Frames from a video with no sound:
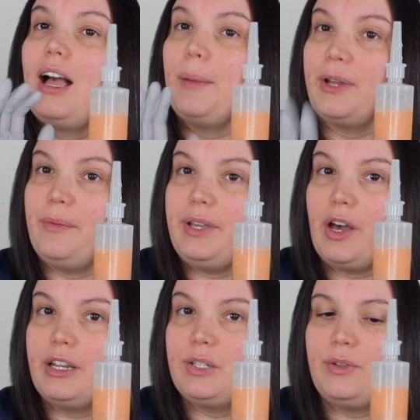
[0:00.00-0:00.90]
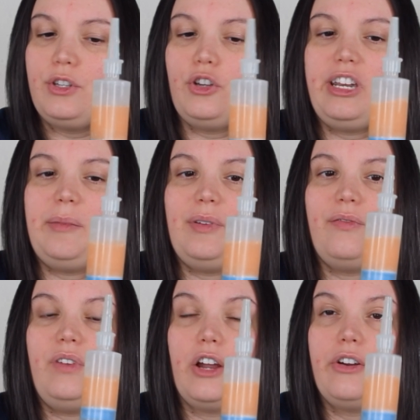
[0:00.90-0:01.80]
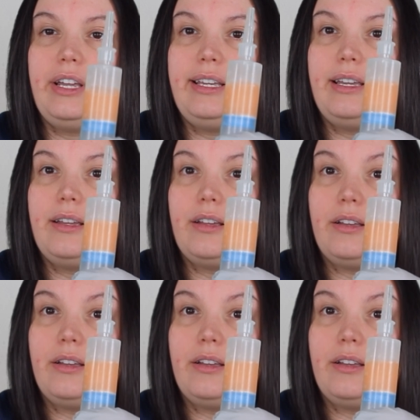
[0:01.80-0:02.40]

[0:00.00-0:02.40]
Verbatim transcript: I'm going to be honest with you, you need to be very